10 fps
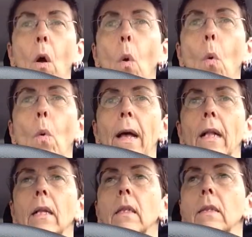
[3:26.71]
Oh
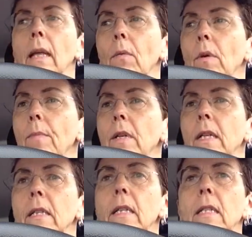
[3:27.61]
well, they were
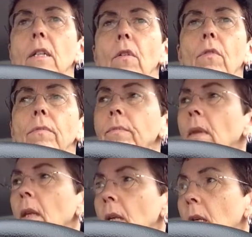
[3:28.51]
predicting snow,
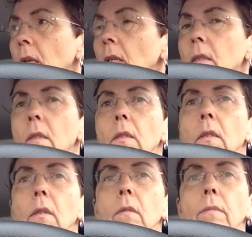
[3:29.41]

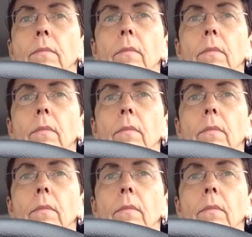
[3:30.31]
so